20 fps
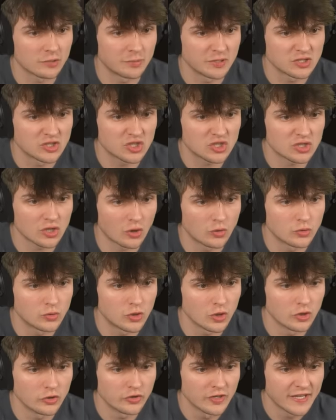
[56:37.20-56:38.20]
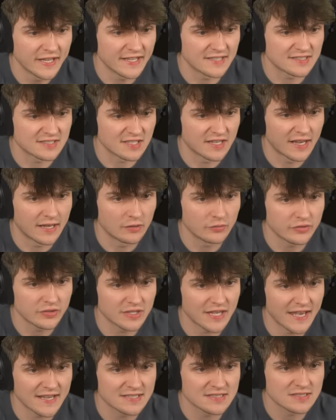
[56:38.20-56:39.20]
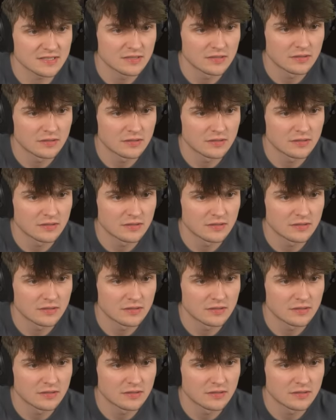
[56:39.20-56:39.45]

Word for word: been so good. Instant health. Yes.